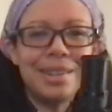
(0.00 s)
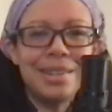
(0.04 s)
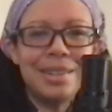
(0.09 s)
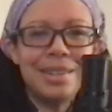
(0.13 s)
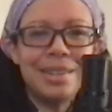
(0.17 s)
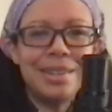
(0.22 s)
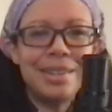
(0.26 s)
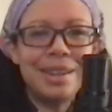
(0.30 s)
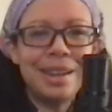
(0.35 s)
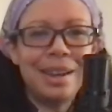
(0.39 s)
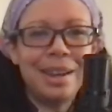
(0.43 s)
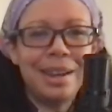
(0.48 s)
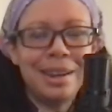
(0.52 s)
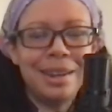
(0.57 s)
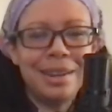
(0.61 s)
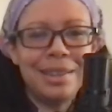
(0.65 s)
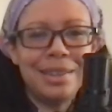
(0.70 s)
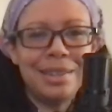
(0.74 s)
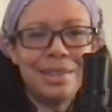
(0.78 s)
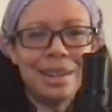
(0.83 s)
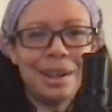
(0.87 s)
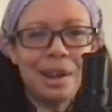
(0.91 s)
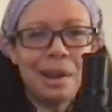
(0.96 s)

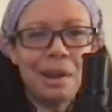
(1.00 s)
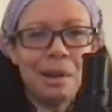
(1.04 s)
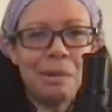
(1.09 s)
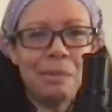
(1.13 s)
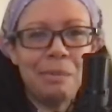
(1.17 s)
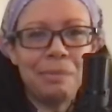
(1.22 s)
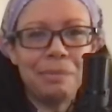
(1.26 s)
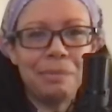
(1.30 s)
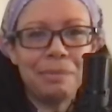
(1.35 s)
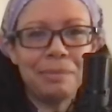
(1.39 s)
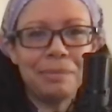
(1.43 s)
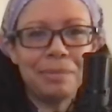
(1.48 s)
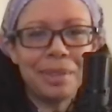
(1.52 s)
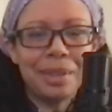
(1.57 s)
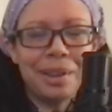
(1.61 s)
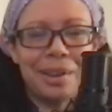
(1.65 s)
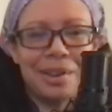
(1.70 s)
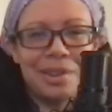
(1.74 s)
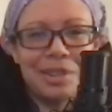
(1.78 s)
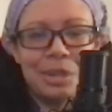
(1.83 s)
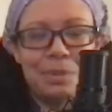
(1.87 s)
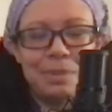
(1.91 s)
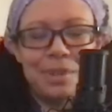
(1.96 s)
today's
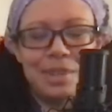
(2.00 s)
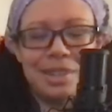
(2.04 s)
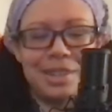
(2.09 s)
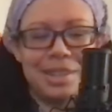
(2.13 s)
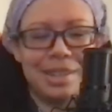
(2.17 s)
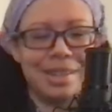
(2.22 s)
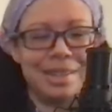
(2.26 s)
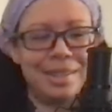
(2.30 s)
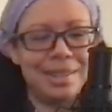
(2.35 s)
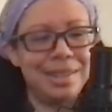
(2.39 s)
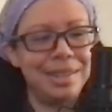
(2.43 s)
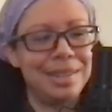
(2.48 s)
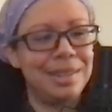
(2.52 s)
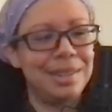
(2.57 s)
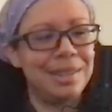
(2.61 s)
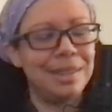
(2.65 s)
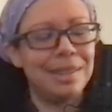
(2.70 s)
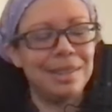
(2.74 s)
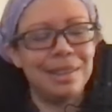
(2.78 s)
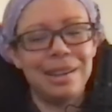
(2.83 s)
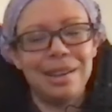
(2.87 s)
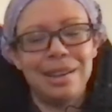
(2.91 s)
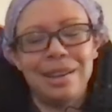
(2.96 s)
auspicious
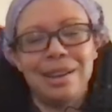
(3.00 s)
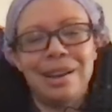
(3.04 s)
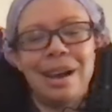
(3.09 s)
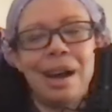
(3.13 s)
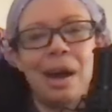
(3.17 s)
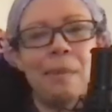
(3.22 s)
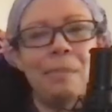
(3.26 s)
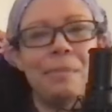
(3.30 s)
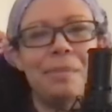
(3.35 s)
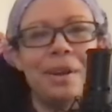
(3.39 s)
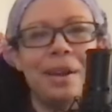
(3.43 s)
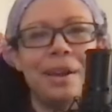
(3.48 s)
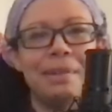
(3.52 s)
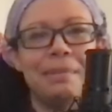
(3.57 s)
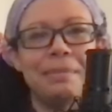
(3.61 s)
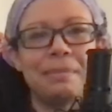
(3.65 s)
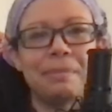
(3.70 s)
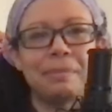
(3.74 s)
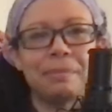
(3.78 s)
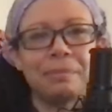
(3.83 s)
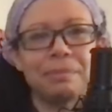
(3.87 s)
op ed.